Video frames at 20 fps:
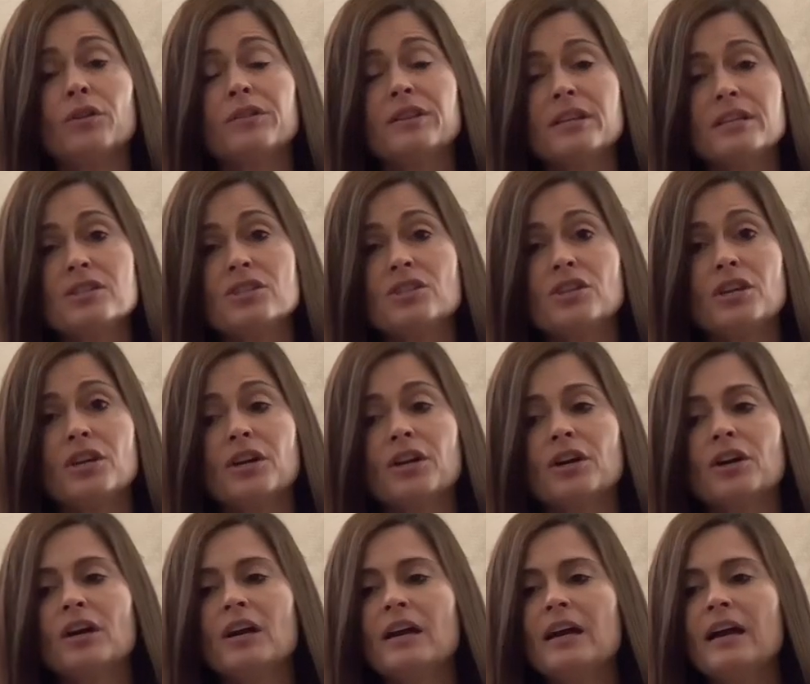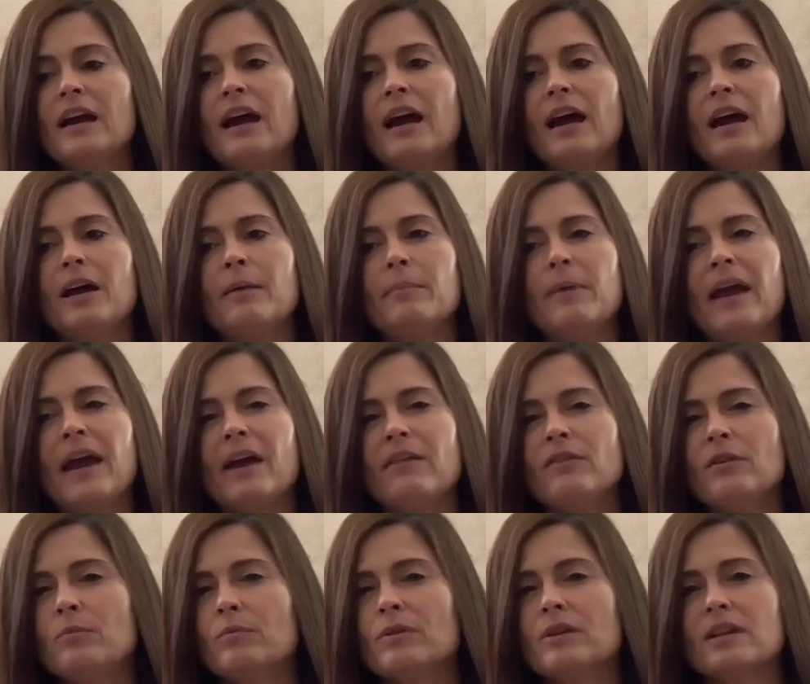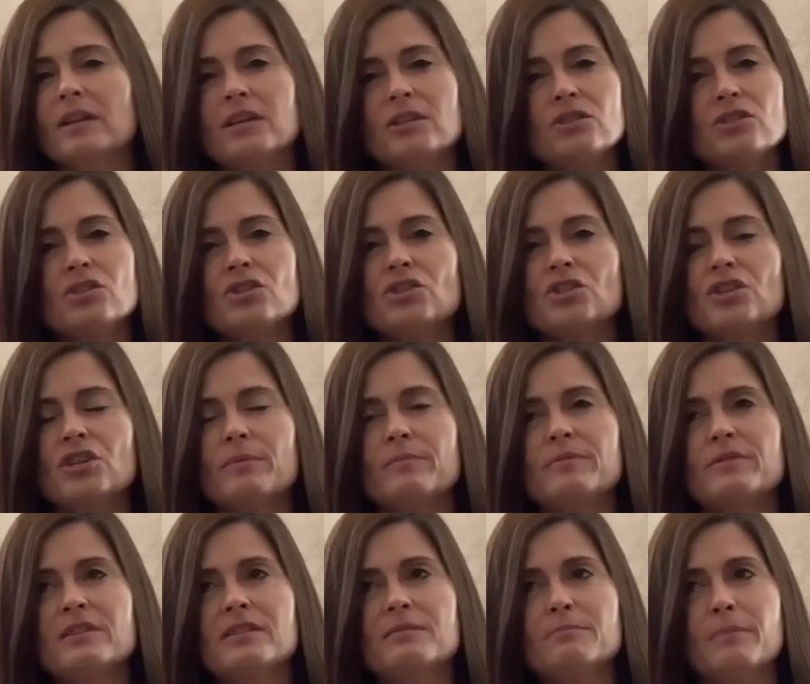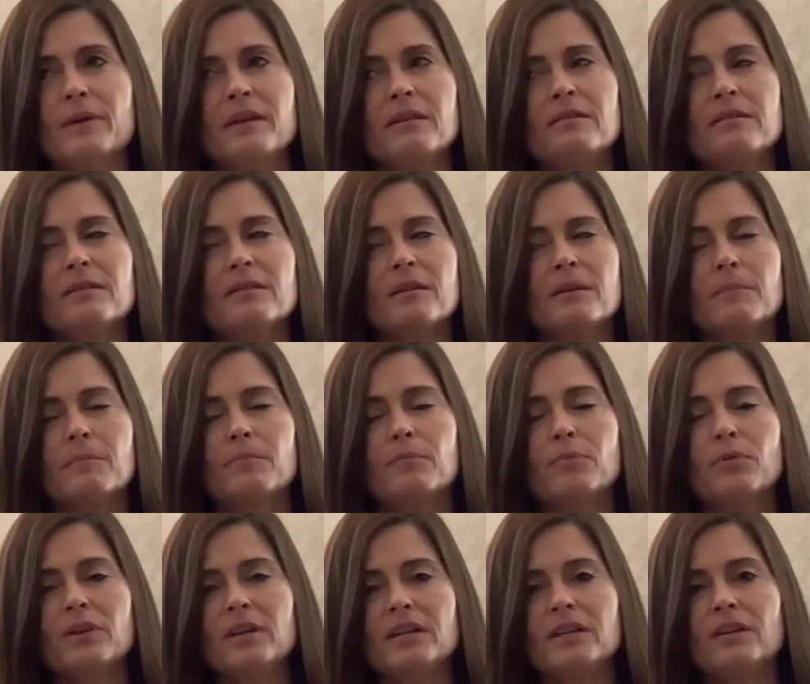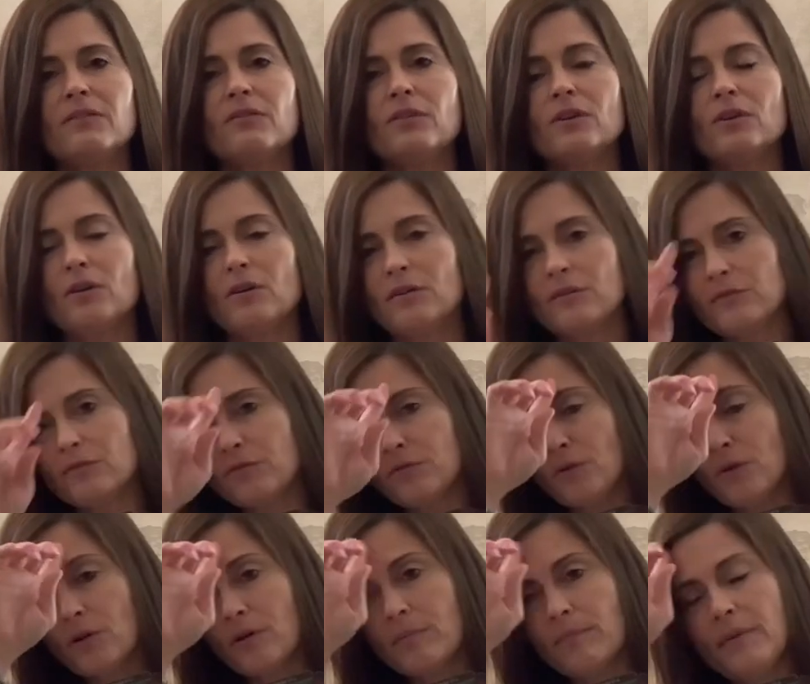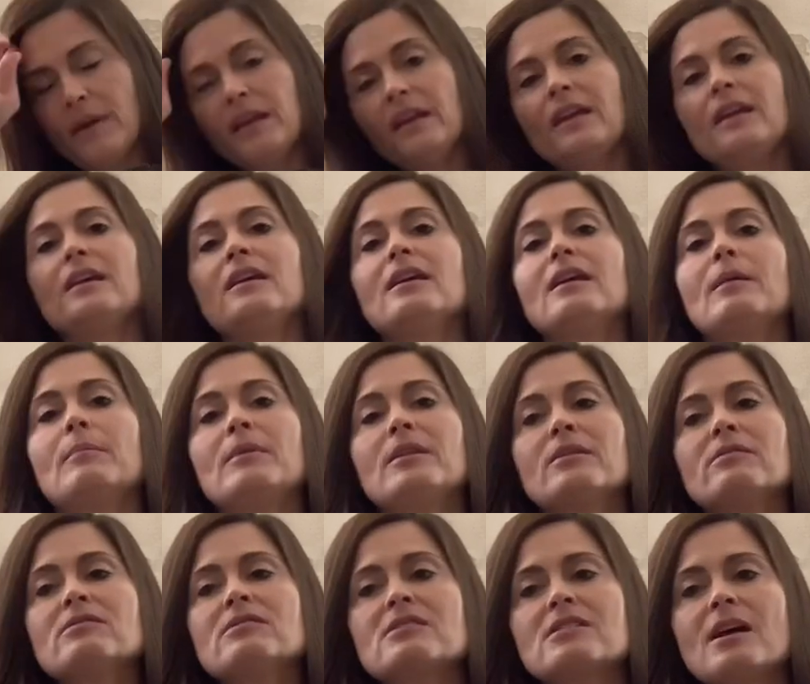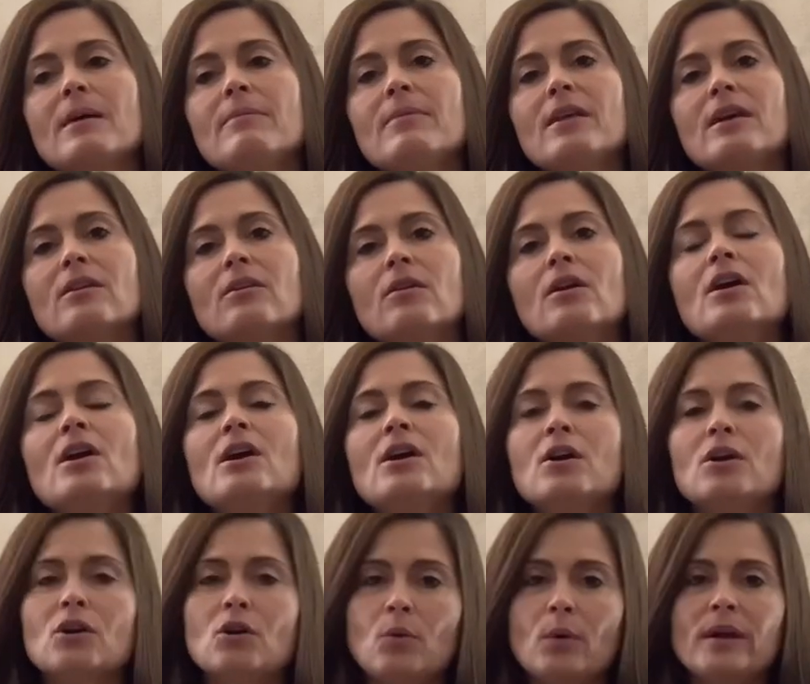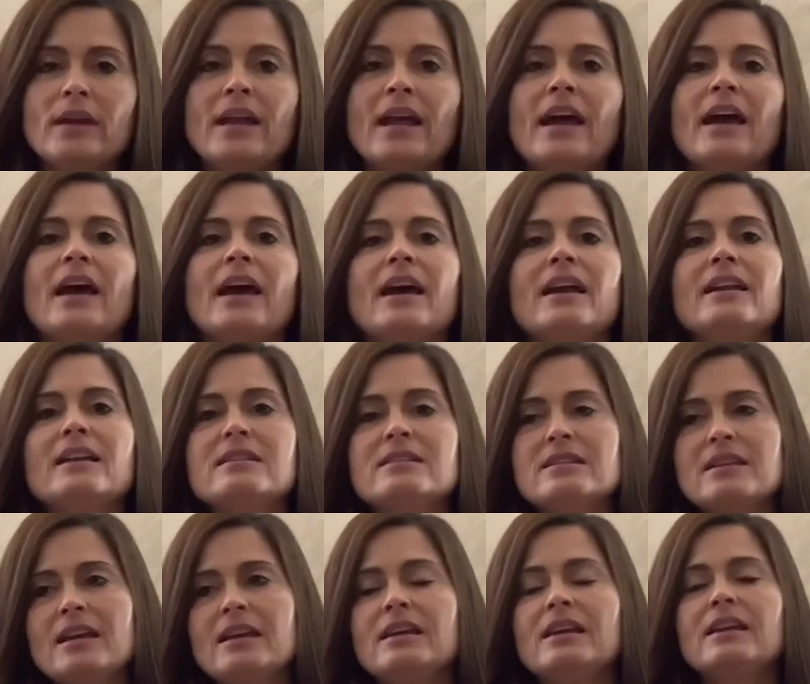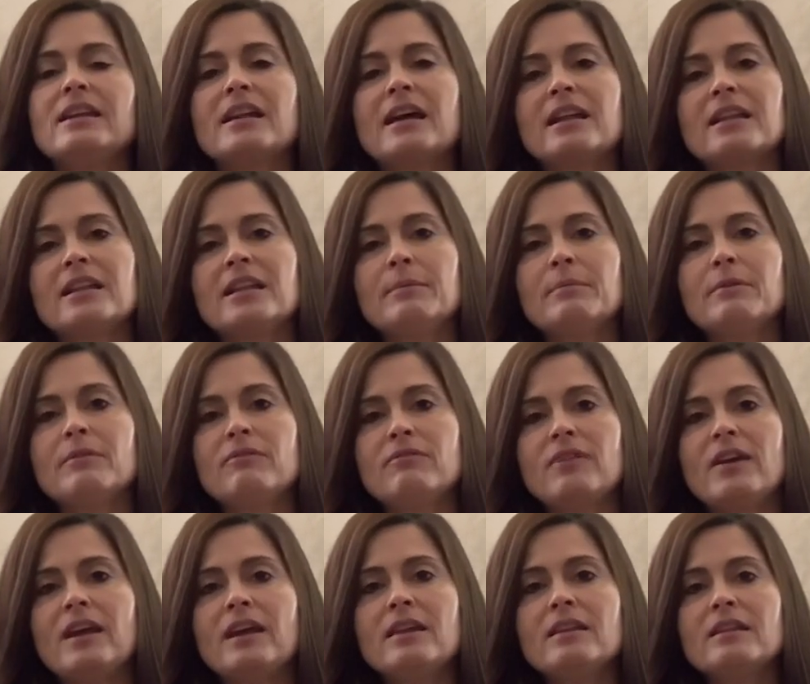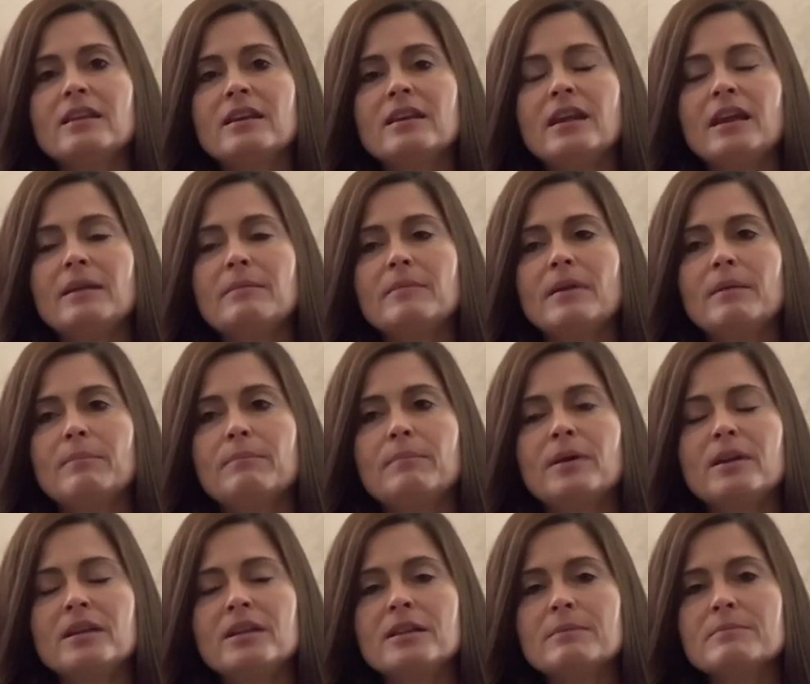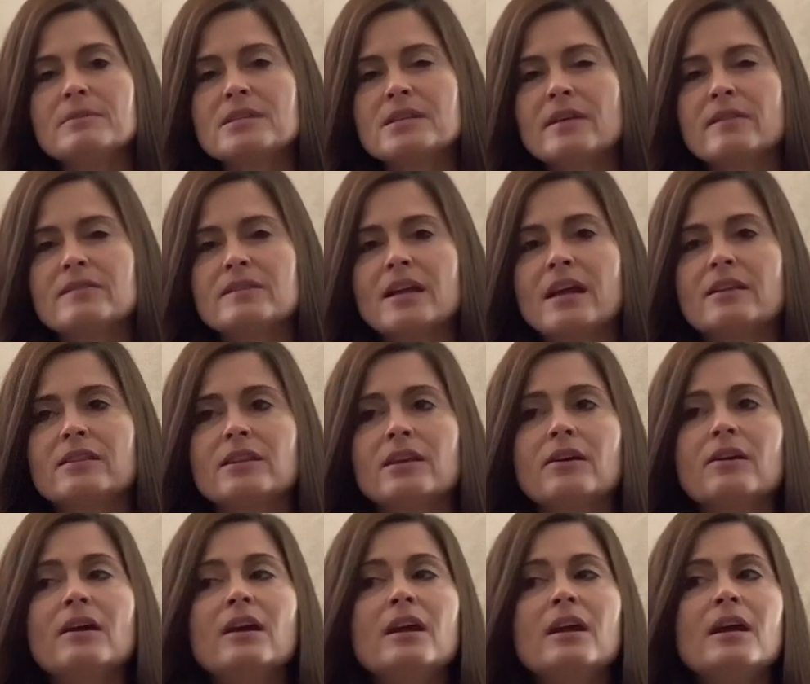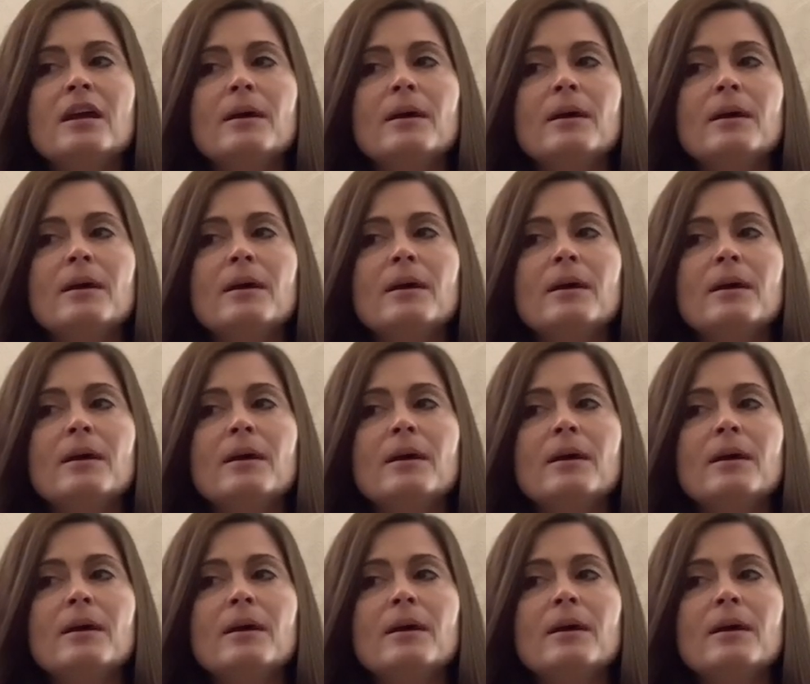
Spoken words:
this year, having relationships has been pretty difficult for many. I mean, there's some that are going ahead and taking that leap of faith and putting themselves out there.